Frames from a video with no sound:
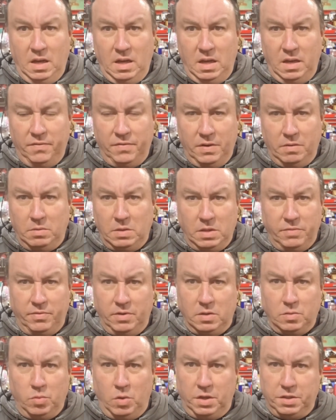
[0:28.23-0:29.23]
If anybody here
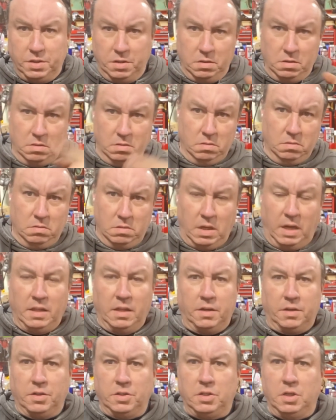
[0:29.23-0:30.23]
is watching, I
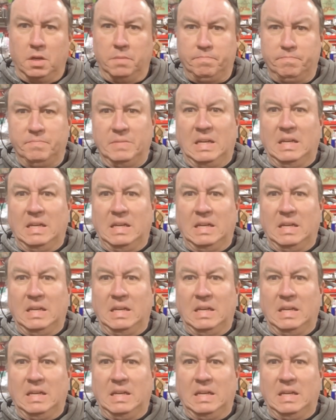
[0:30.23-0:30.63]
like your shop.